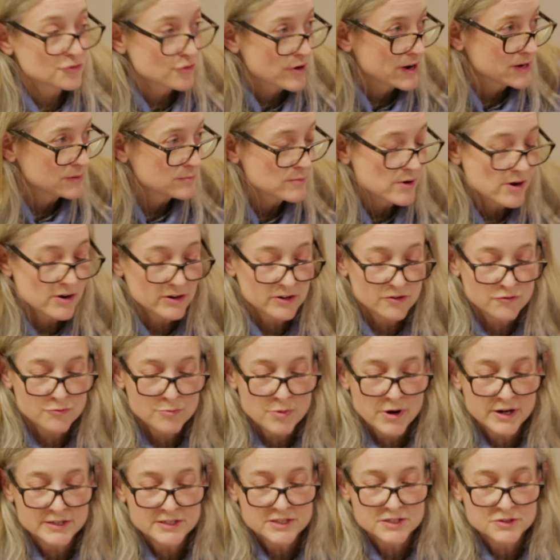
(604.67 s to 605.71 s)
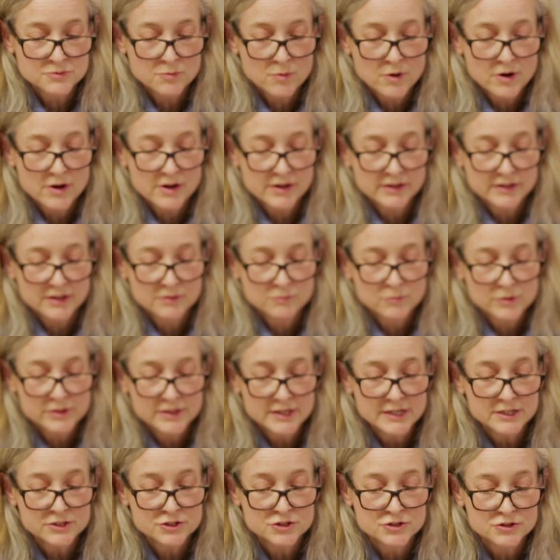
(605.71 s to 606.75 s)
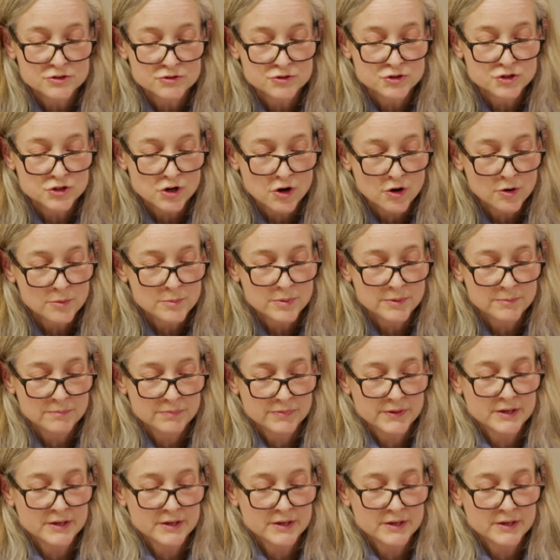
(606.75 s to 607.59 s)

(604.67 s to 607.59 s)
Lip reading: trademark of Price's work, and with each new job,